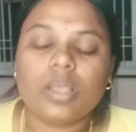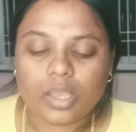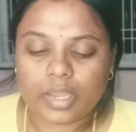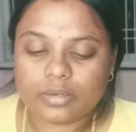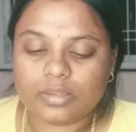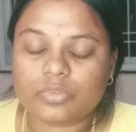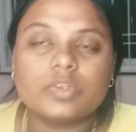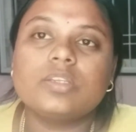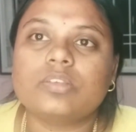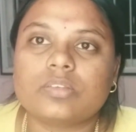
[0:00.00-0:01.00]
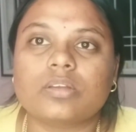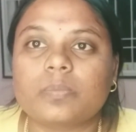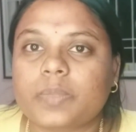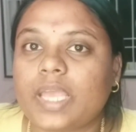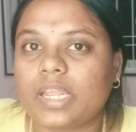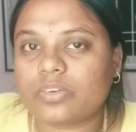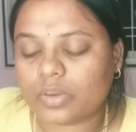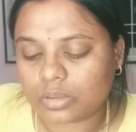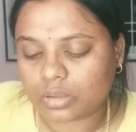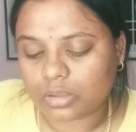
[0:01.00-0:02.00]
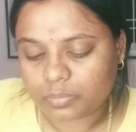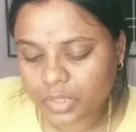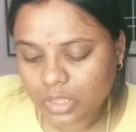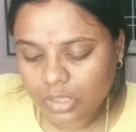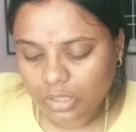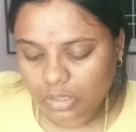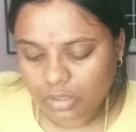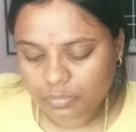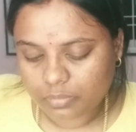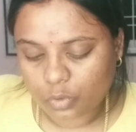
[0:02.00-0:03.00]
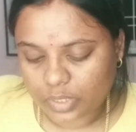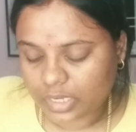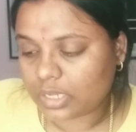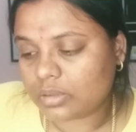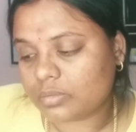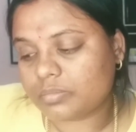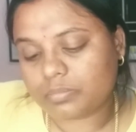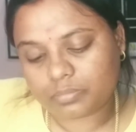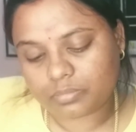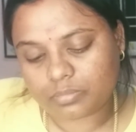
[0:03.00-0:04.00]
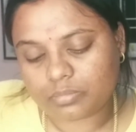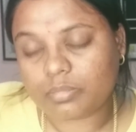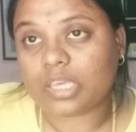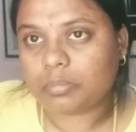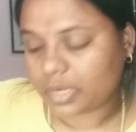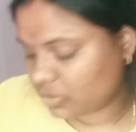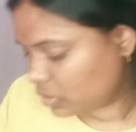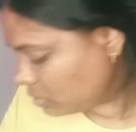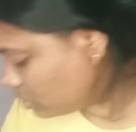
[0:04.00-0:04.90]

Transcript: And this one is electric rotating makeup brush.